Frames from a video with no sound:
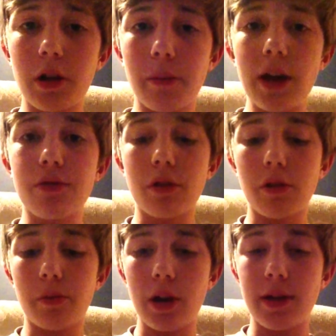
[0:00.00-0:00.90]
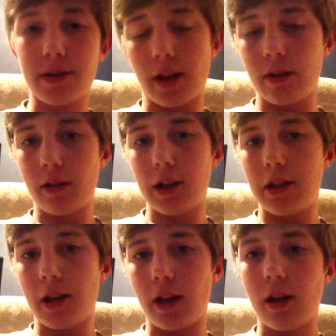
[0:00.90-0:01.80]
bedroom when
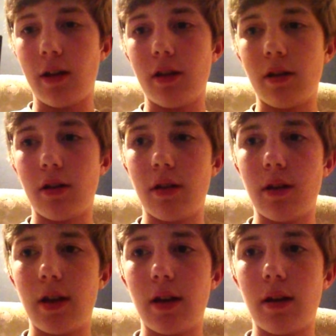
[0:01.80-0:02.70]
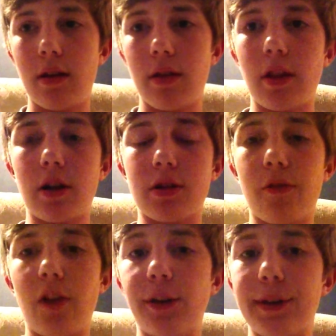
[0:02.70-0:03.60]
suddenly there's a
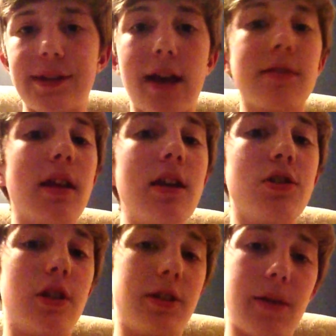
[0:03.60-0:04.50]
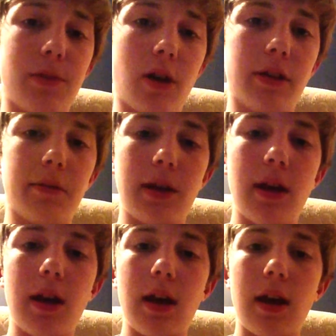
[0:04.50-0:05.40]
failed assassination attempt on them.
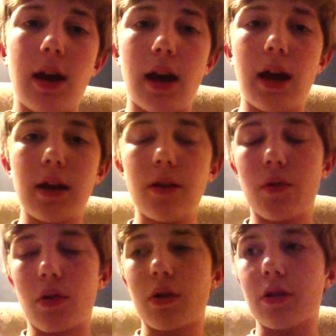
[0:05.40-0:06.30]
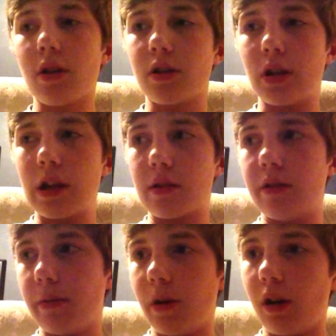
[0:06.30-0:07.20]
And of course, they're chasing
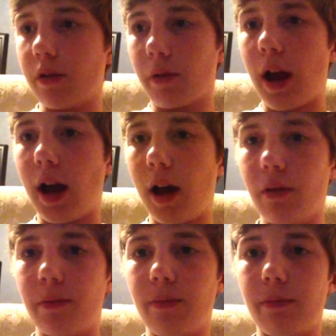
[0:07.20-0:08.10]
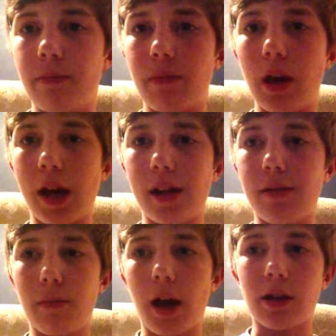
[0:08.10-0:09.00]
them all around.
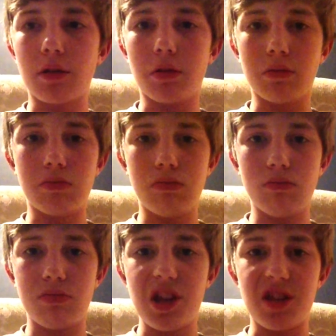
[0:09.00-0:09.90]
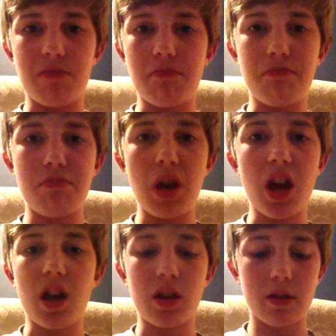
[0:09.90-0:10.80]
And Michael, he's
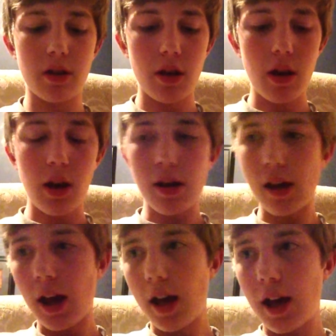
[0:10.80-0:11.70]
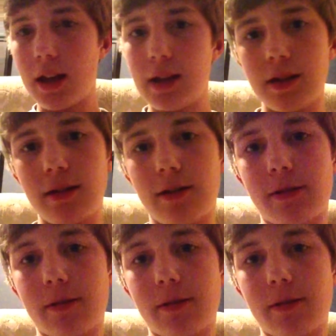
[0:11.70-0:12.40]
pissed. And